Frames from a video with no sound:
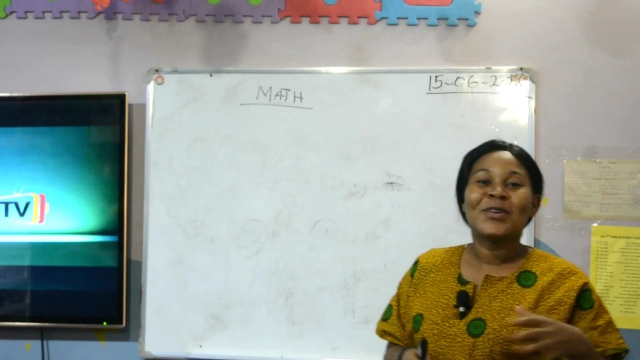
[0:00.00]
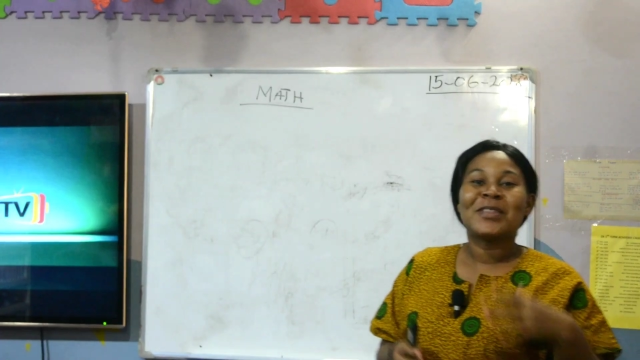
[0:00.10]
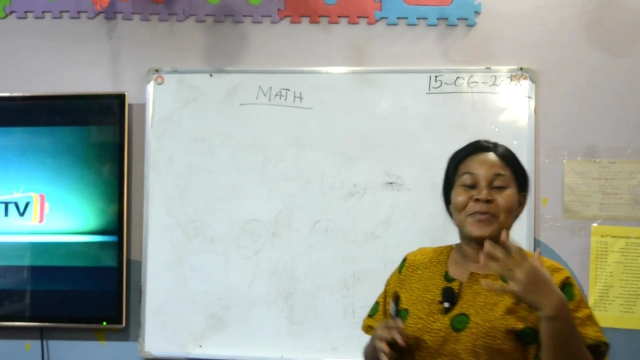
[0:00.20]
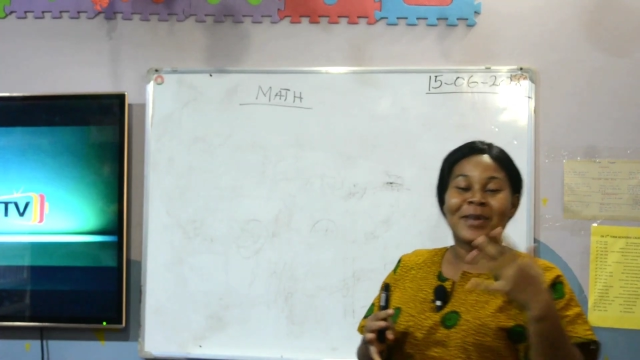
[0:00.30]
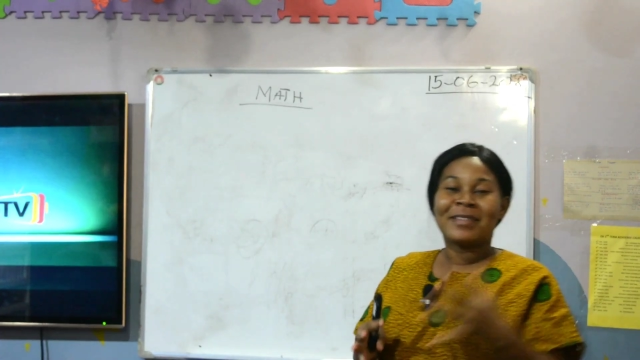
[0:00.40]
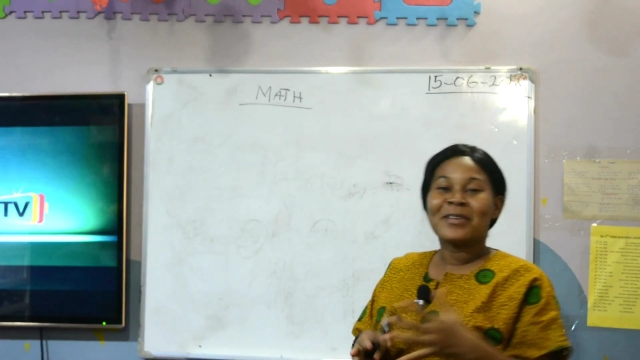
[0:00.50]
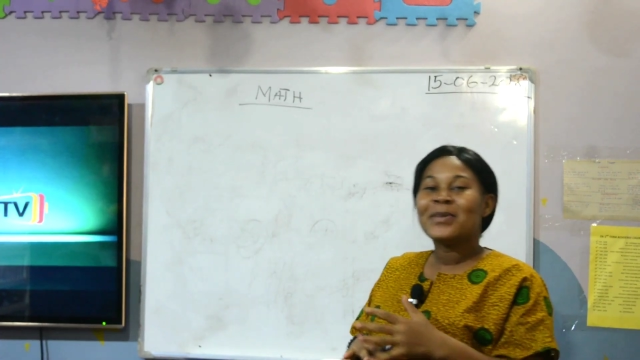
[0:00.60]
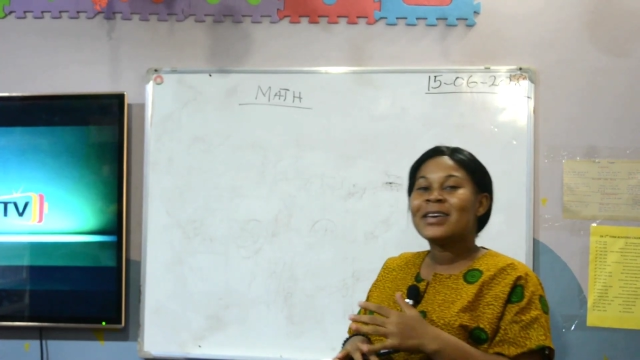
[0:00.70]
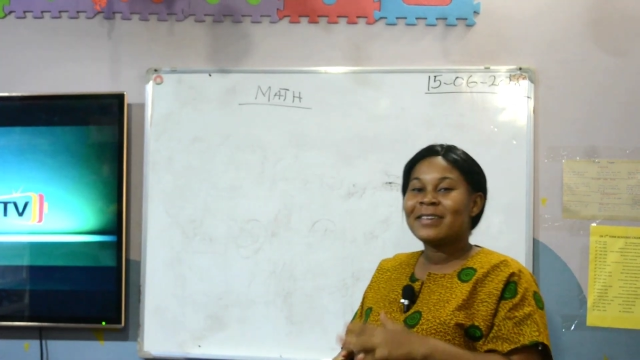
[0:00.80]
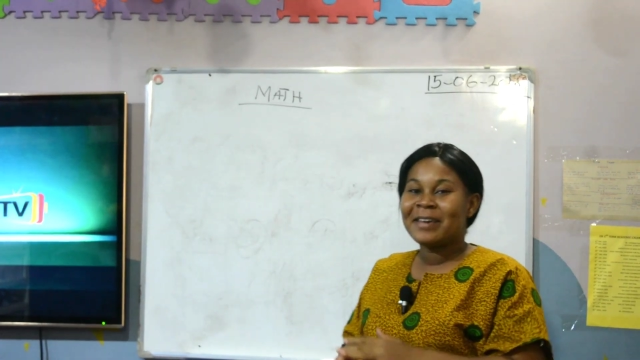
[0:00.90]
the
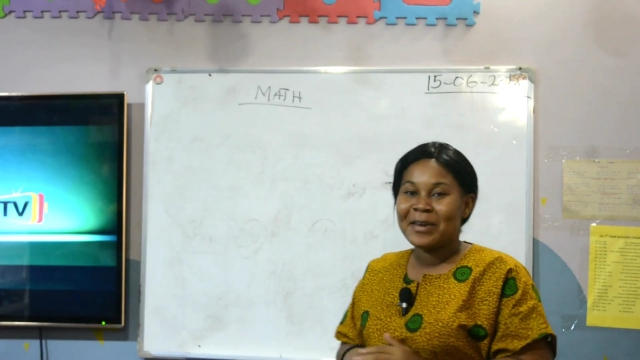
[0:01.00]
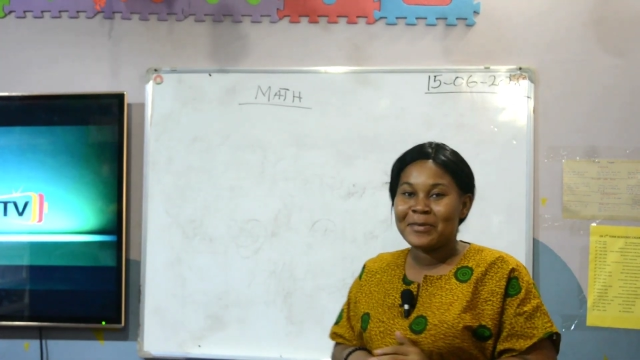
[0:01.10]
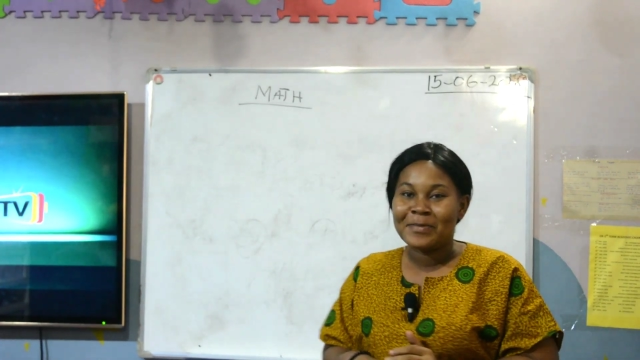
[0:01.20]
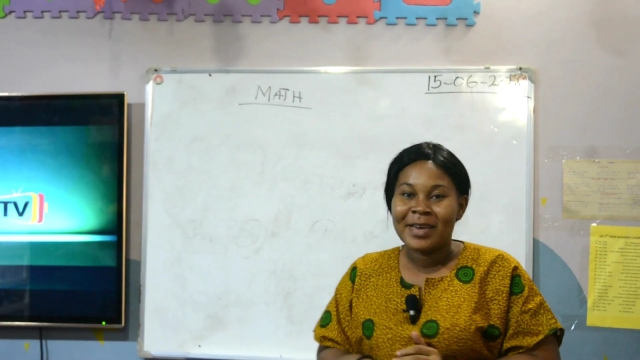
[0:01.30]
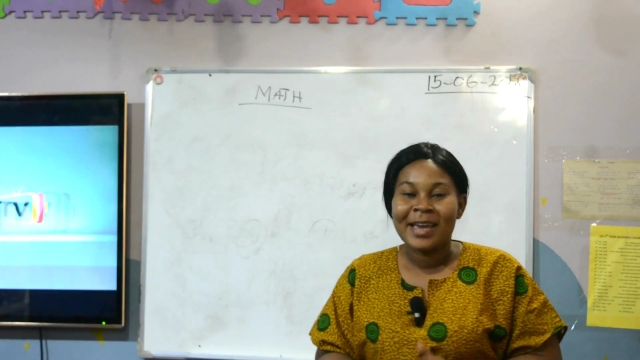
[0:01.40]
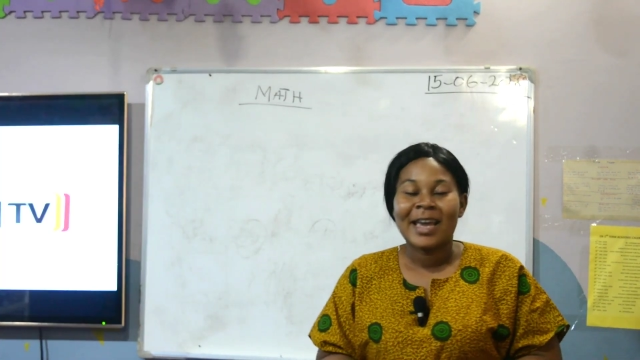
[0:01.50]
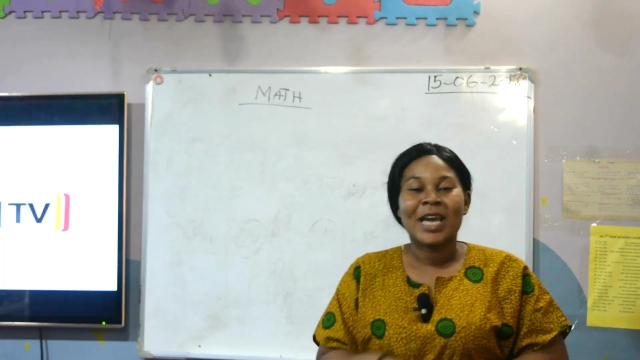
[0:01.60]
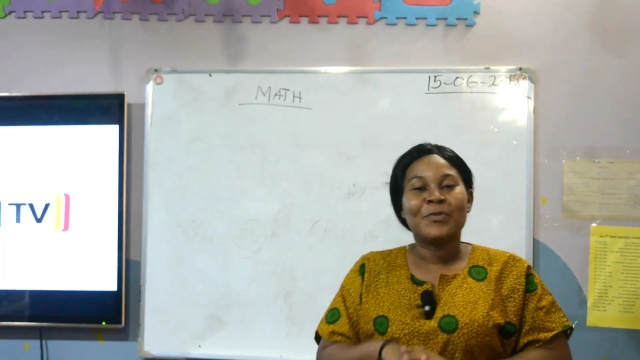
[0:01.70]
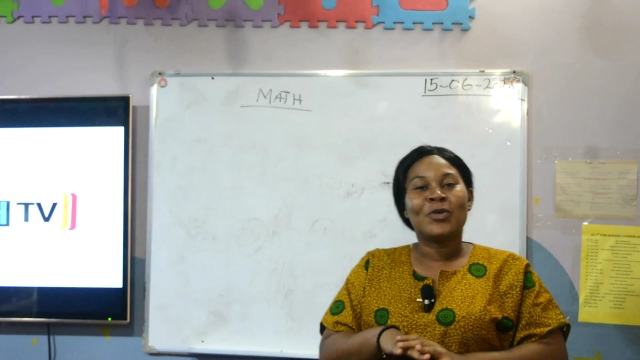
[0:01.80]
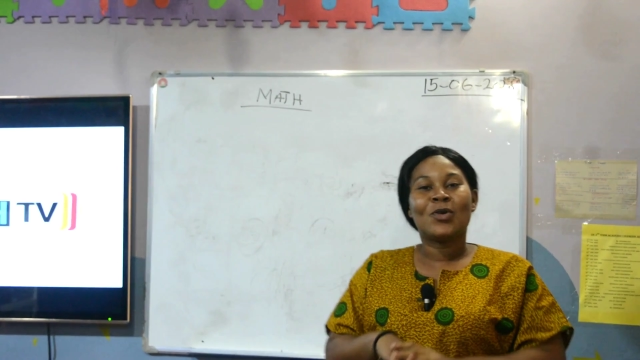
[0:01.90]
pandemic came
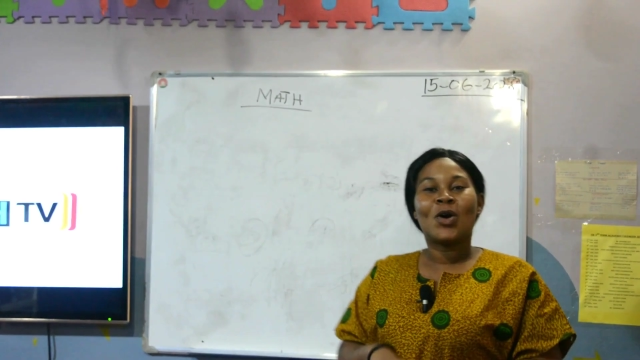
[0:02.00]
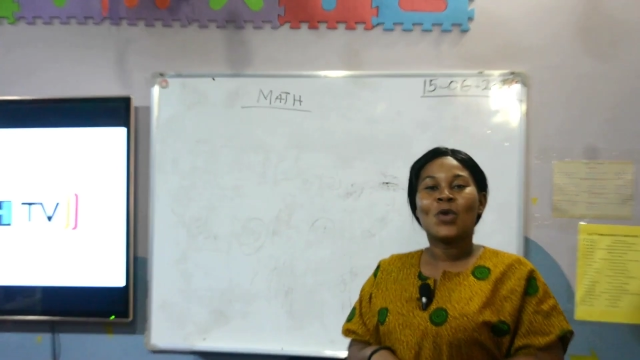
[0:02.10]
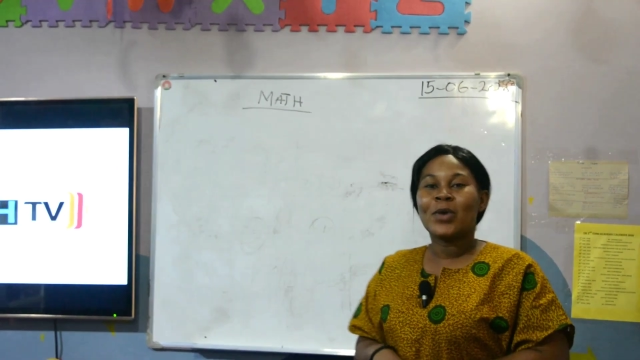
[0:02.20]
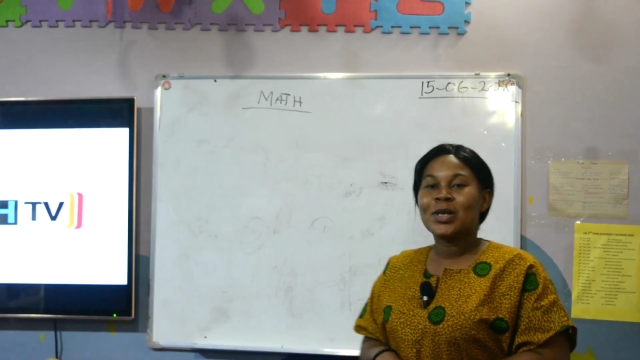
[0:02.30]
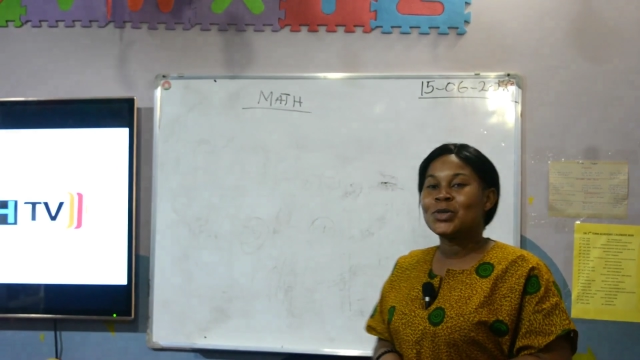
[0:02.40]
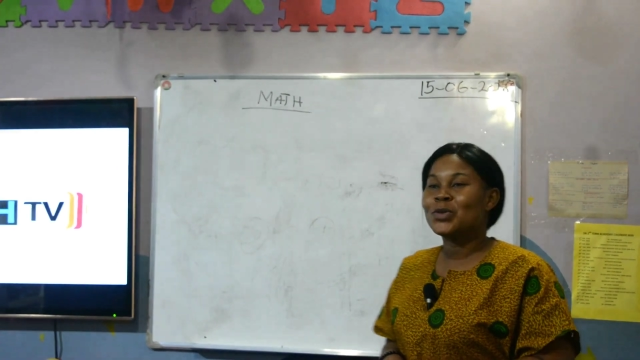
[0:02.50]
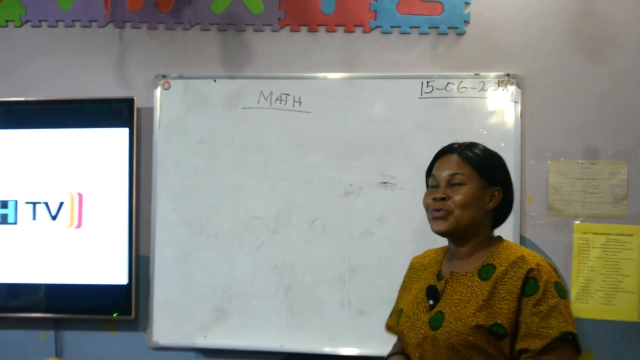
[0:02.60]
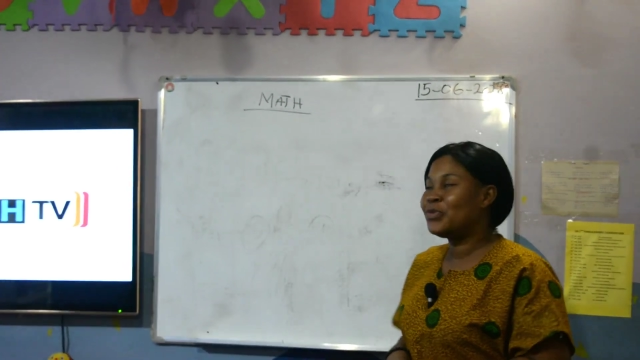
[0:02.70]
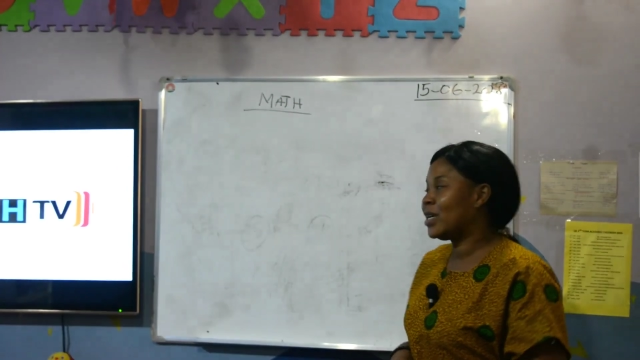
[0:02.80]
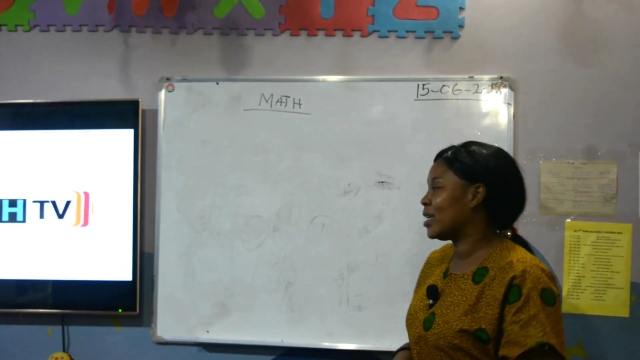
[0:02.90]
and we all went
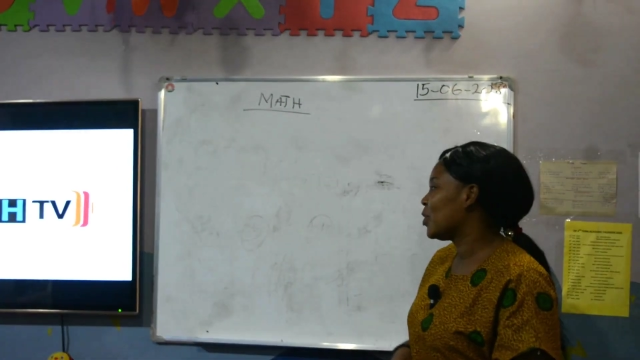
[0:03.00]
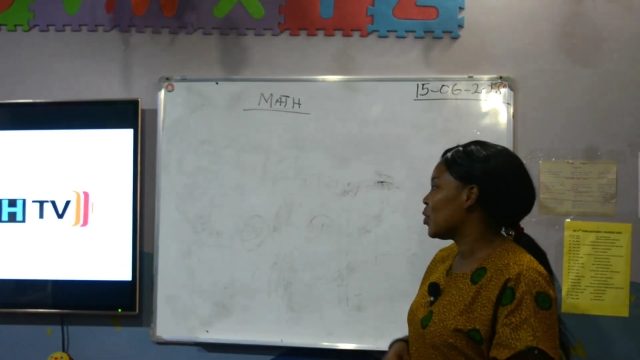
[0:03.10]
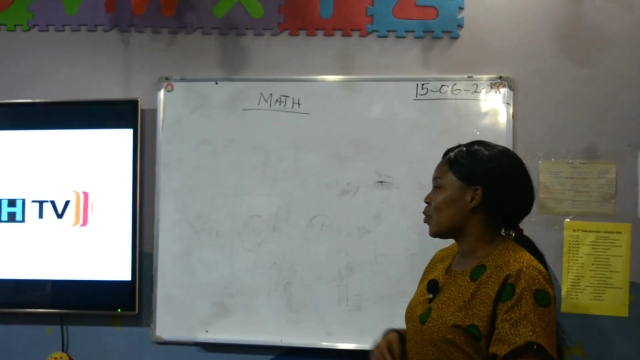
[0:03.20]
on break,